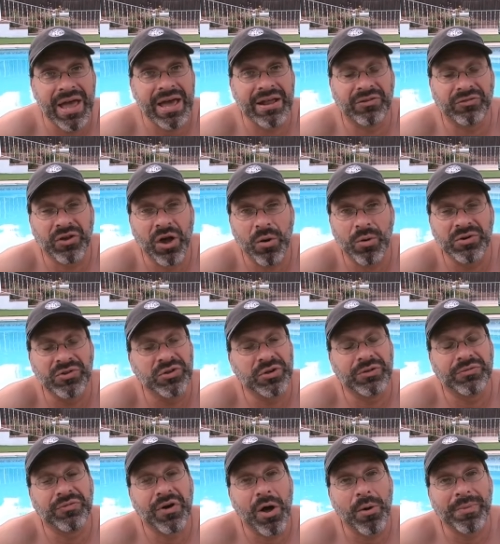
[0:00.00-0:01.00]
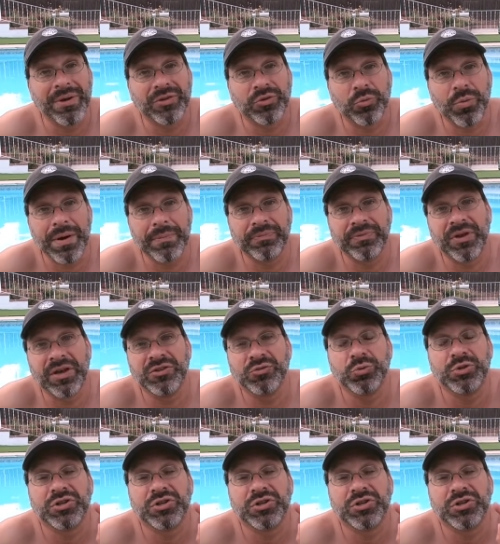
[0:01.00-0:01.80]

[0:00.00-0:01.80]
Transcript: And as always, you can follow me at the websites,